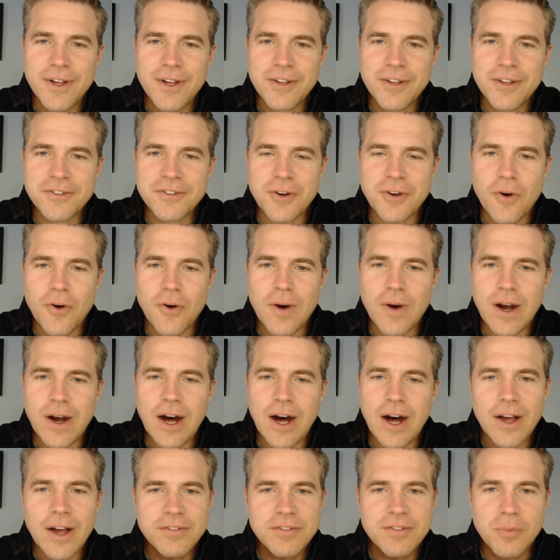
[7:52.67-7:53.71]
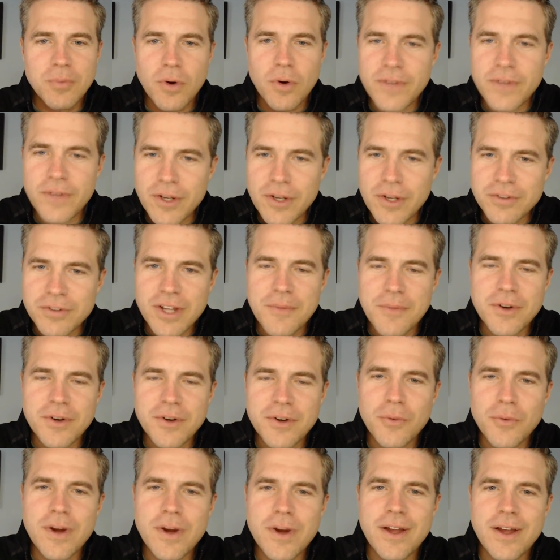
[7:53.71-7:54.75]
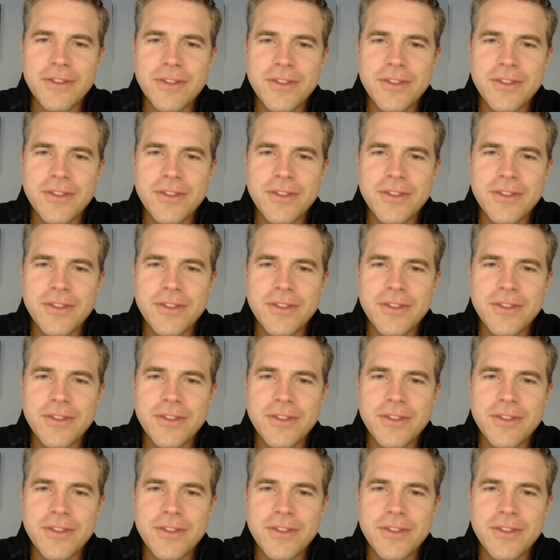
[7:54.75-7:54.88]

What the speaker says: So I'll have some more videos coming your way.